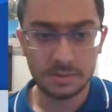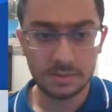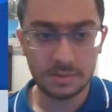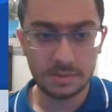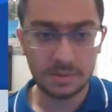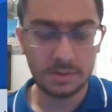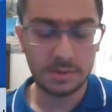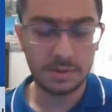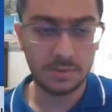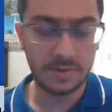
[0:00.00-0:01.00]

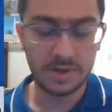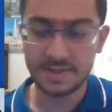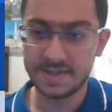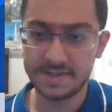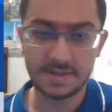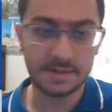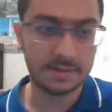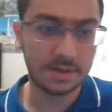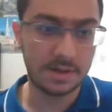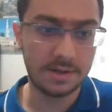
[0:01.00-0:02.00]
We've already tested
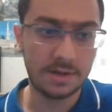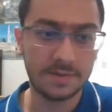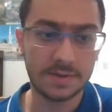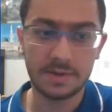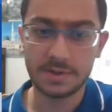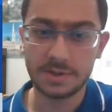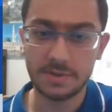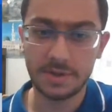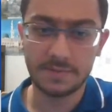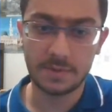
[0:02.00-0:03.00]
Unnerve, so there's no
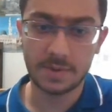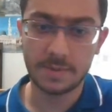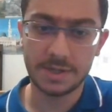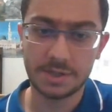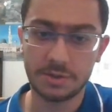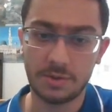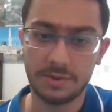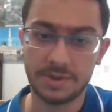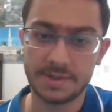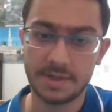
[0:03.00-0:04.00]
need for Wakabayashi to
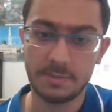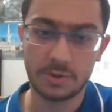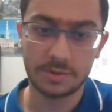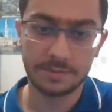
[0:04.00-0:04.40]
hold it anymore.